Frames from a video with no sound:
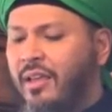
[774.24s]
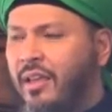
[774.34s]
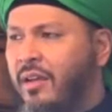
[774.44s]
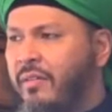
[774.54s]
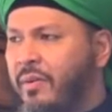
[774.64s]

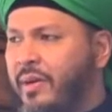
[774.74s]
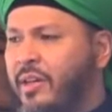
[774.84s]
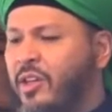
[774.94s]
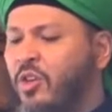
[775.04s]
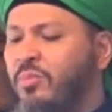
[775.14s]

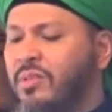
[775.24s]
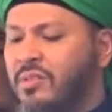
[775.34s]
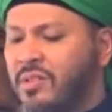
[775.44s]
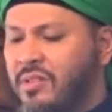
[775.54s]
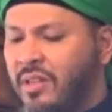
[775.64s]
Everywhere,
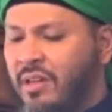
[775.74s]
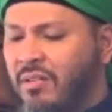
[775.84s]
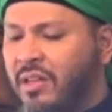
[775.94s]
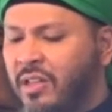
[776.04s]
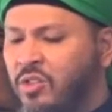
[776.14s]
humans are
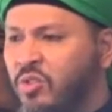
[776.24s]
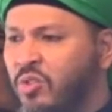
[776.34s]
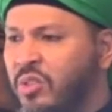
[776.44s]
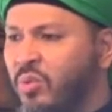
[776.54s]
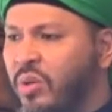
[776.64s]
running to
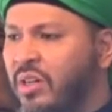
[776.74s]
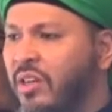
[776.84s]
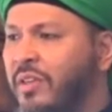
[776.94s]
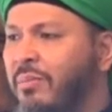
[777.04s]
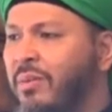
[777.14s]
do the work
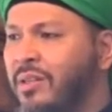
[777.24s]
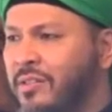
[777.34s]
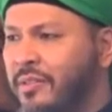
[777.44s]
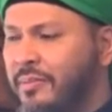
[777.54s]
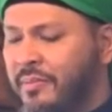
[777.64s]
of Iblis.